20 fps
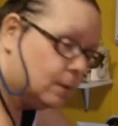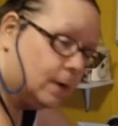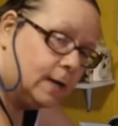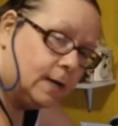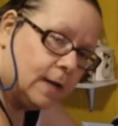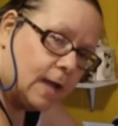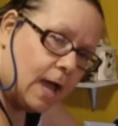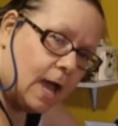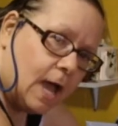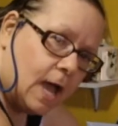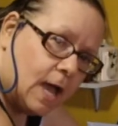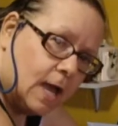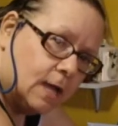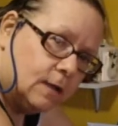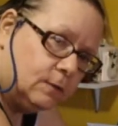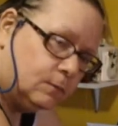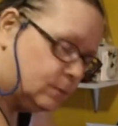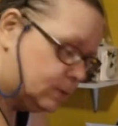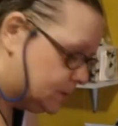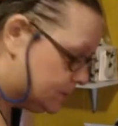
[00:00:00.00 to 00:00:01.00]
when
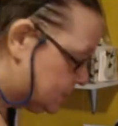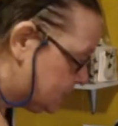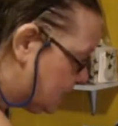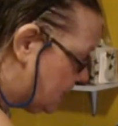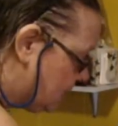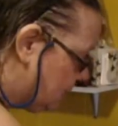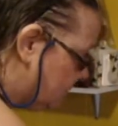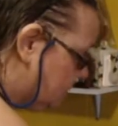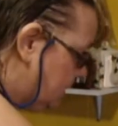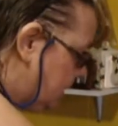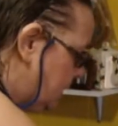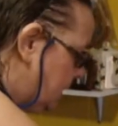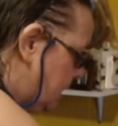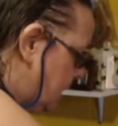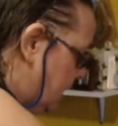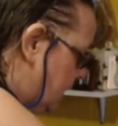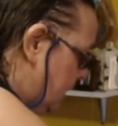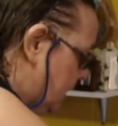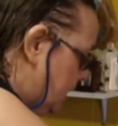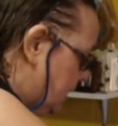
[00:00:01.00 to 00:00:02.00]
I was having
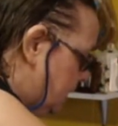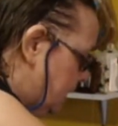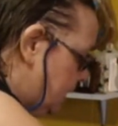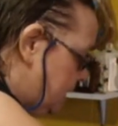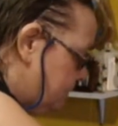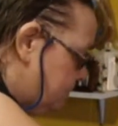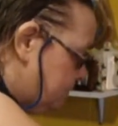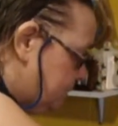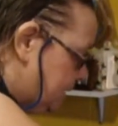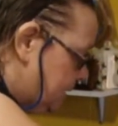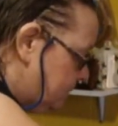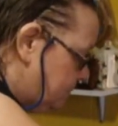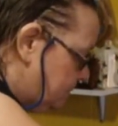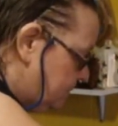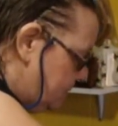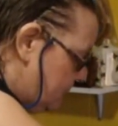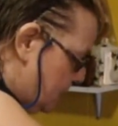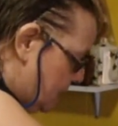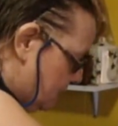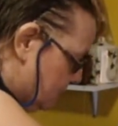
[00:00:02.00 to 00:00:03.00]
Annie
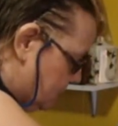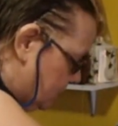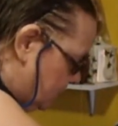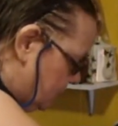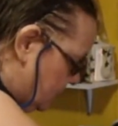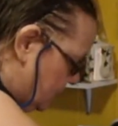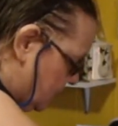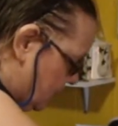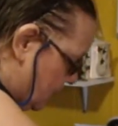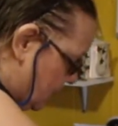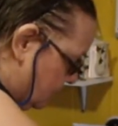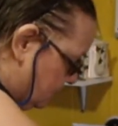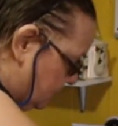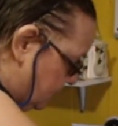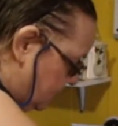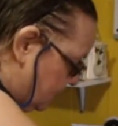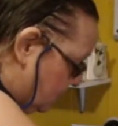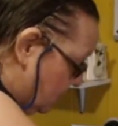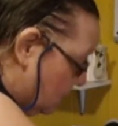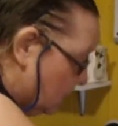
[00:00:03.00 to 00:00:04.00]
pin everything on
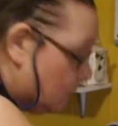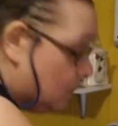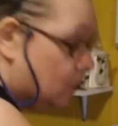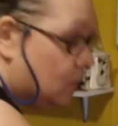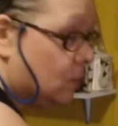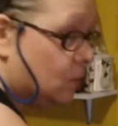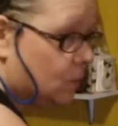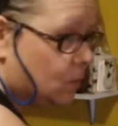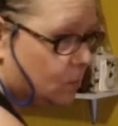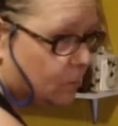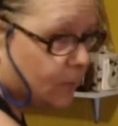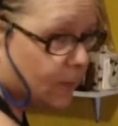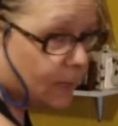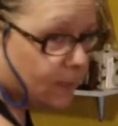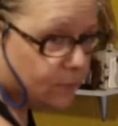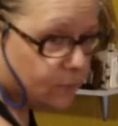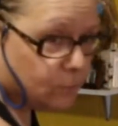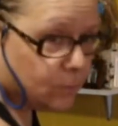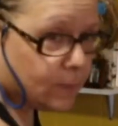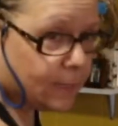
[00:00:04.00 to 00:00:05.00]
me, oh, by
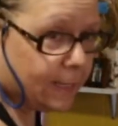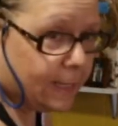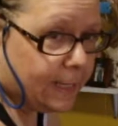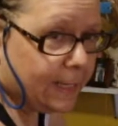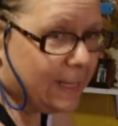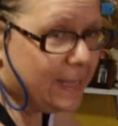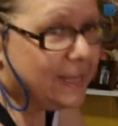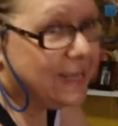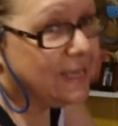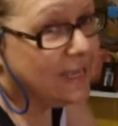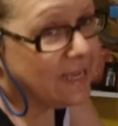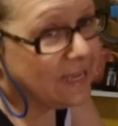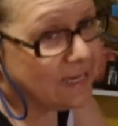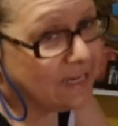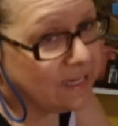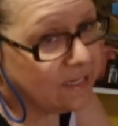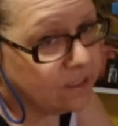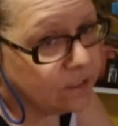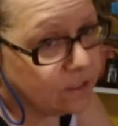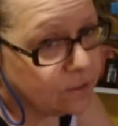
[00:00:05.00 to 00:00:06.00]
the way,
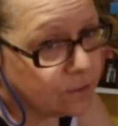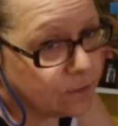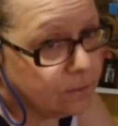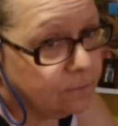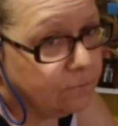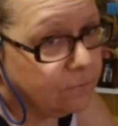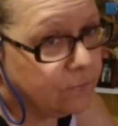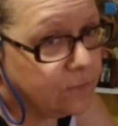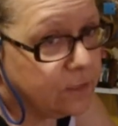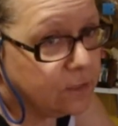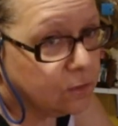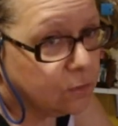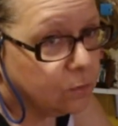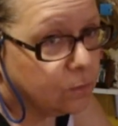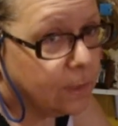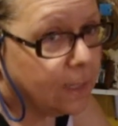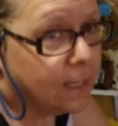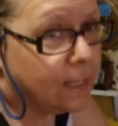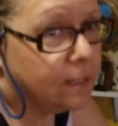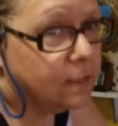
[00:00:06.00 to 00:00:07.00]
Annie doesn't feel
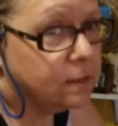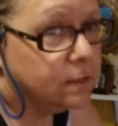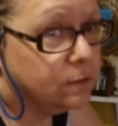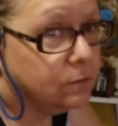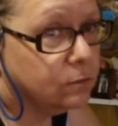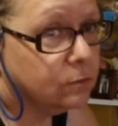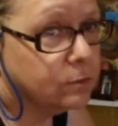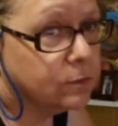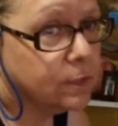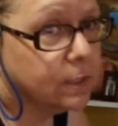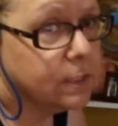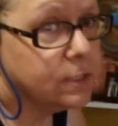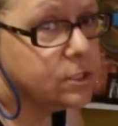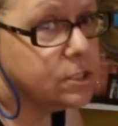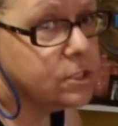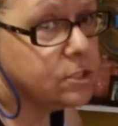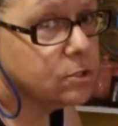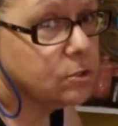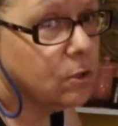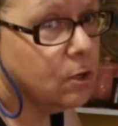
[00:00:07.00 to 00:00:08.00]
well. Looks like
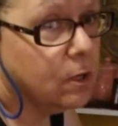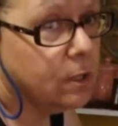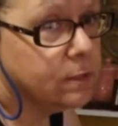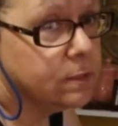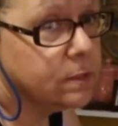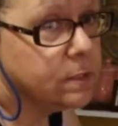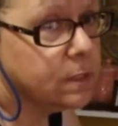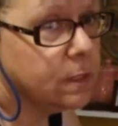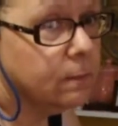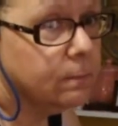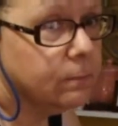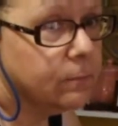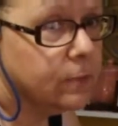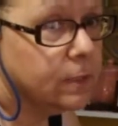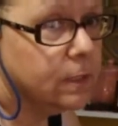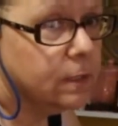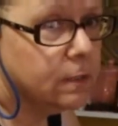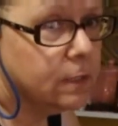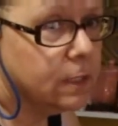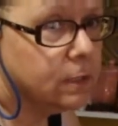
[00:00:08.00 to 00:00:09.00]
she's caught
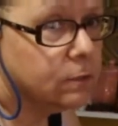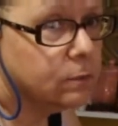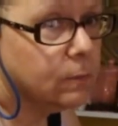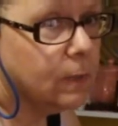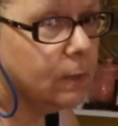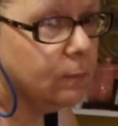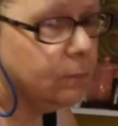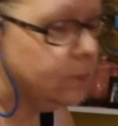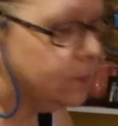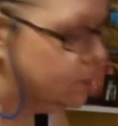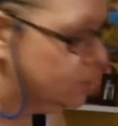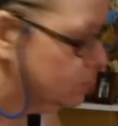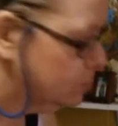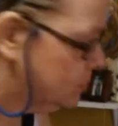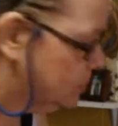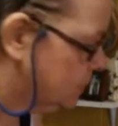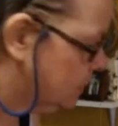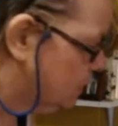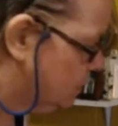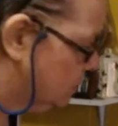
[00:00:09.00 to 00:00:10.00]
something. That's why we don't
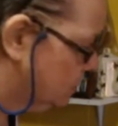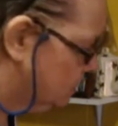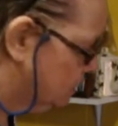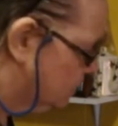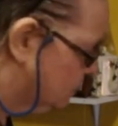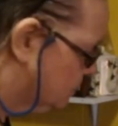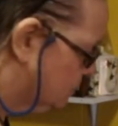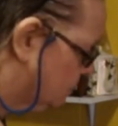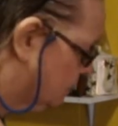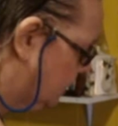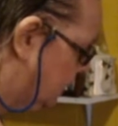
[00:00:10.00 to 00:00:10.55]
see her this